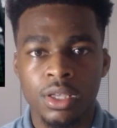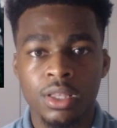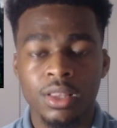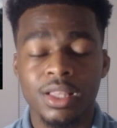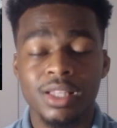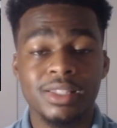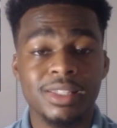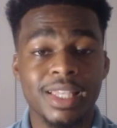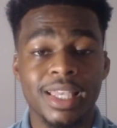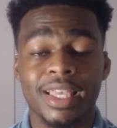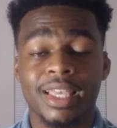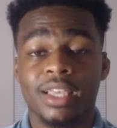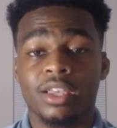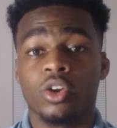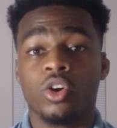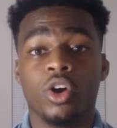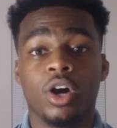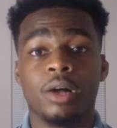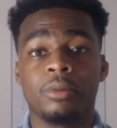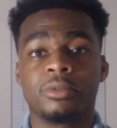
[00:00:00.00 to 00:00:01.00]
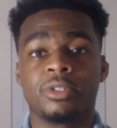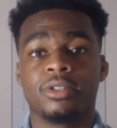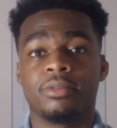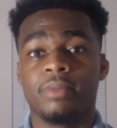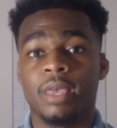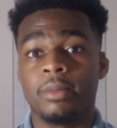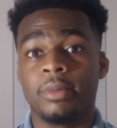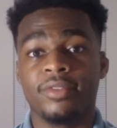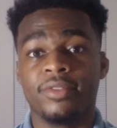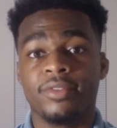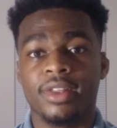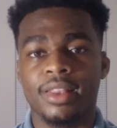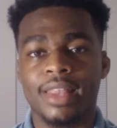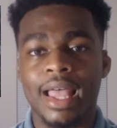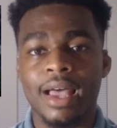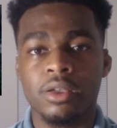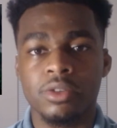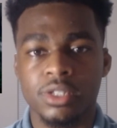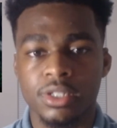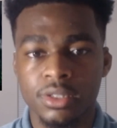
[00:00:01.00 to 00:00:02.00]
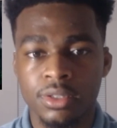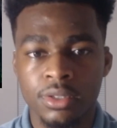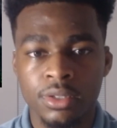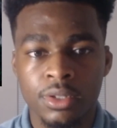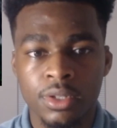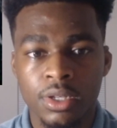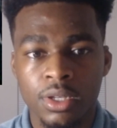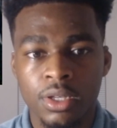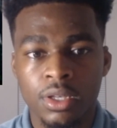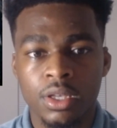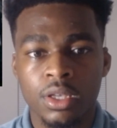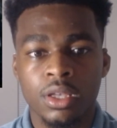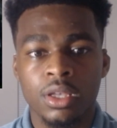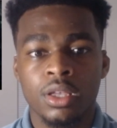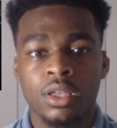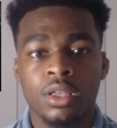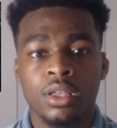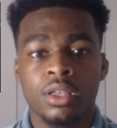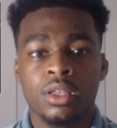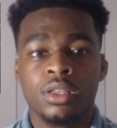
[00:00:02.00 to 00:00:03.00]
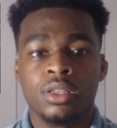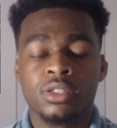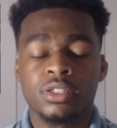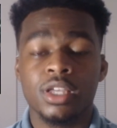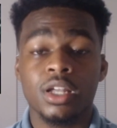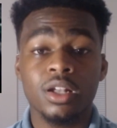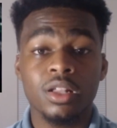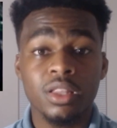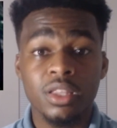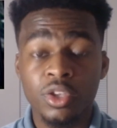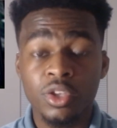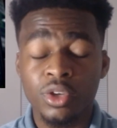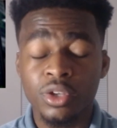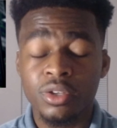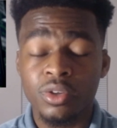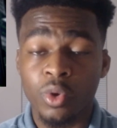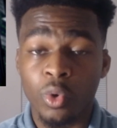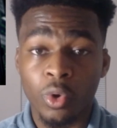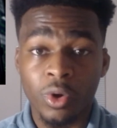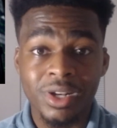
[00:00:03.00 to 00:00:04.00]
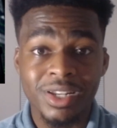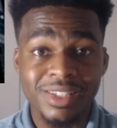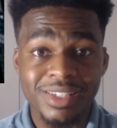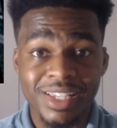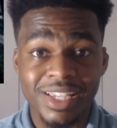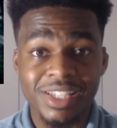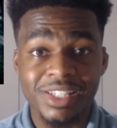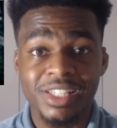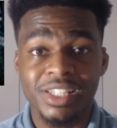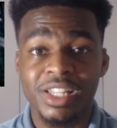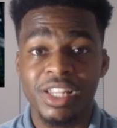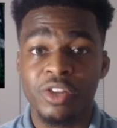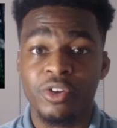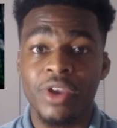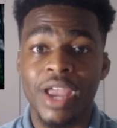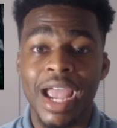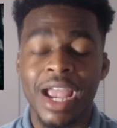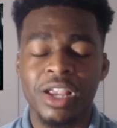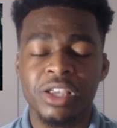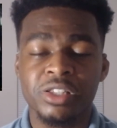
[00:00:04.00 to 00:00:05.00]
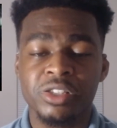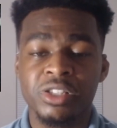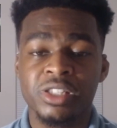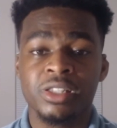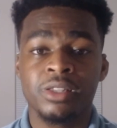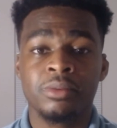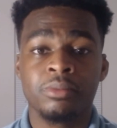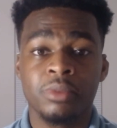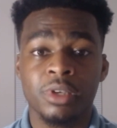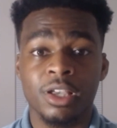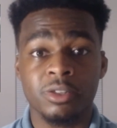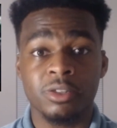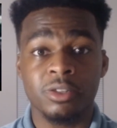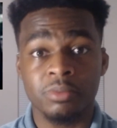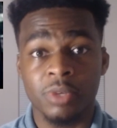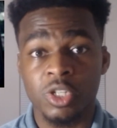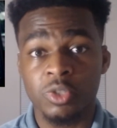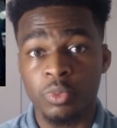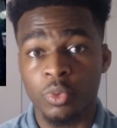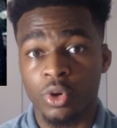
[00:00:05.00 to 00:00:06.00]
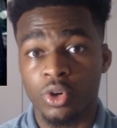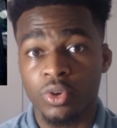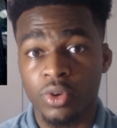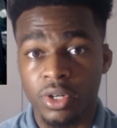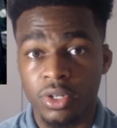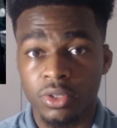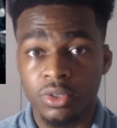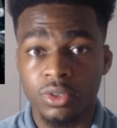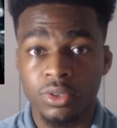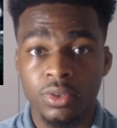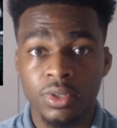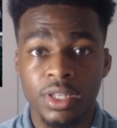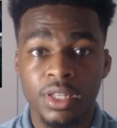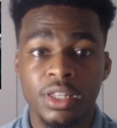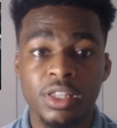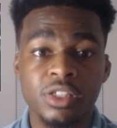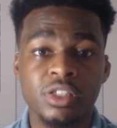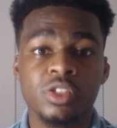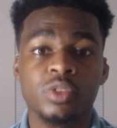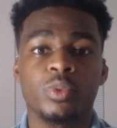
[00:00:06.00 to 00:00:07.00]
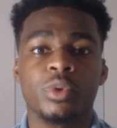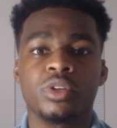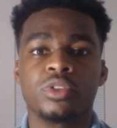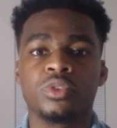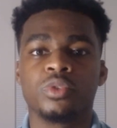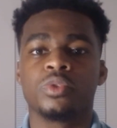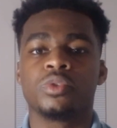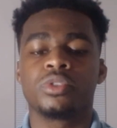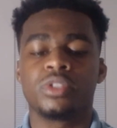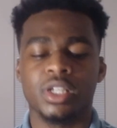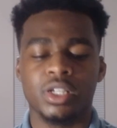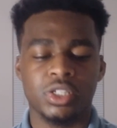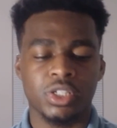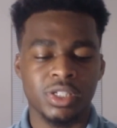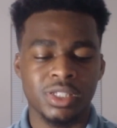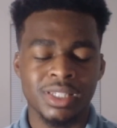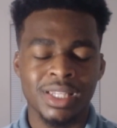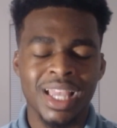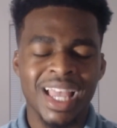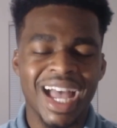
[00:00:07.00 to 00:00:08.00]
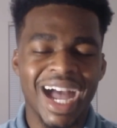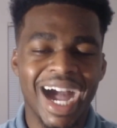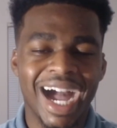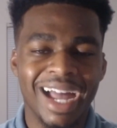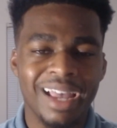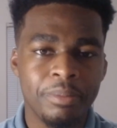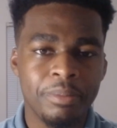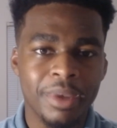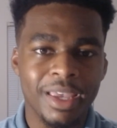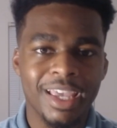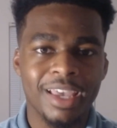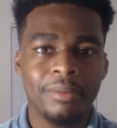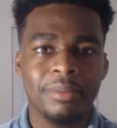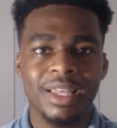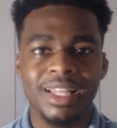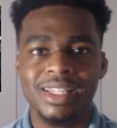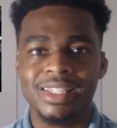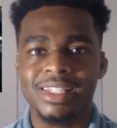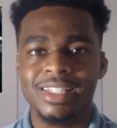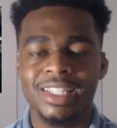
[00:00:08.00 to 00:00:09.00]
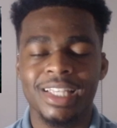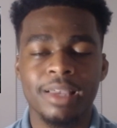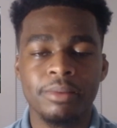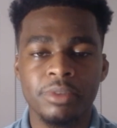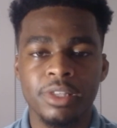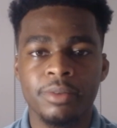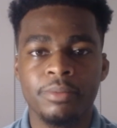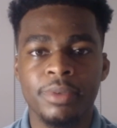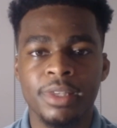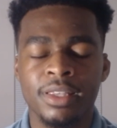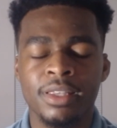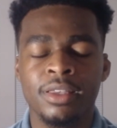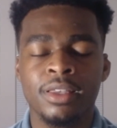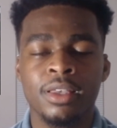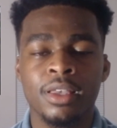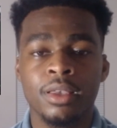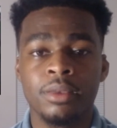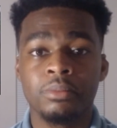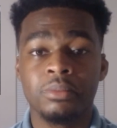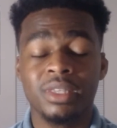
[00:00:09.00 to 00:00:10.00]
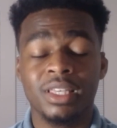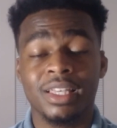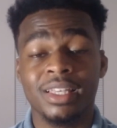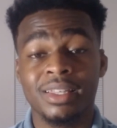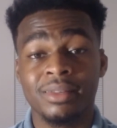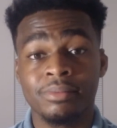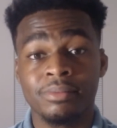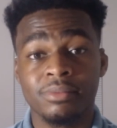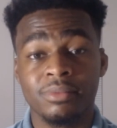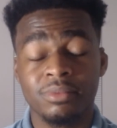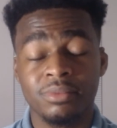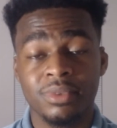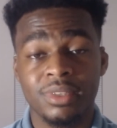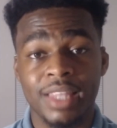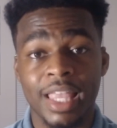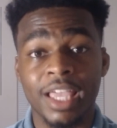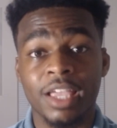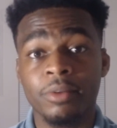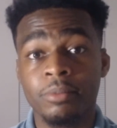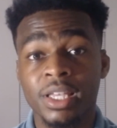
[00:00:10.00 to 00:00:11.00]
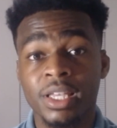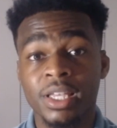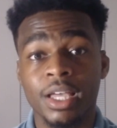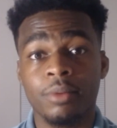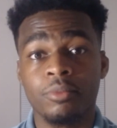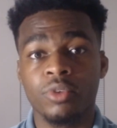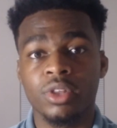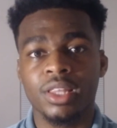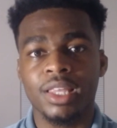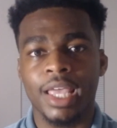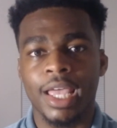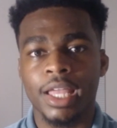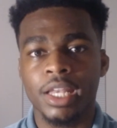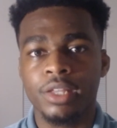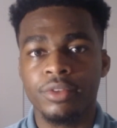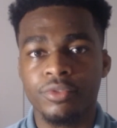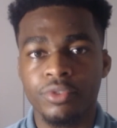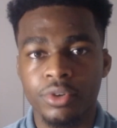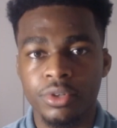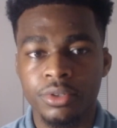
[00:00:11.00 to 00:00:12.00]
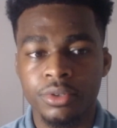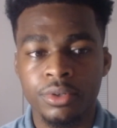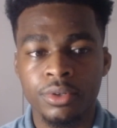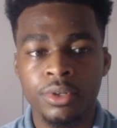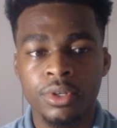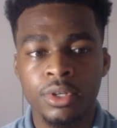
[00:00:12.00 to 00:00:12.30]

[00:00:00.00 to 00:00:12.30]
Let's say it can go up to maybe even 1,000. Suddenly your organization and your accuracy becomes much more critical. And this is where tools such as IPAM and CMDB can become really handy for you.